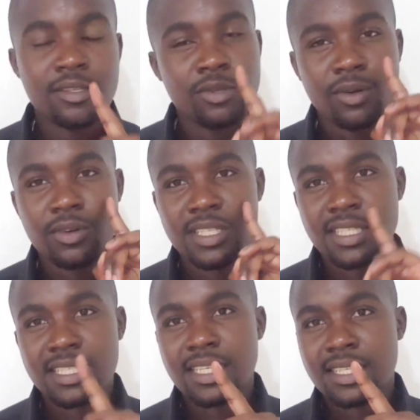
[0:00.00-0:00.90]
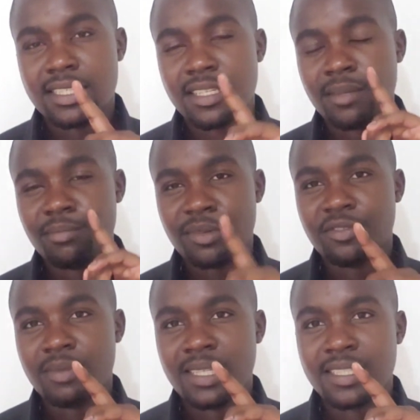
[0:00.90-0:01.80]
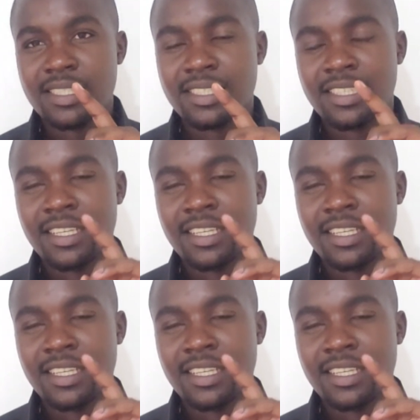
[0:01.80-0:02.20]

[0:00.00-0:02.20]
So continuous improvement.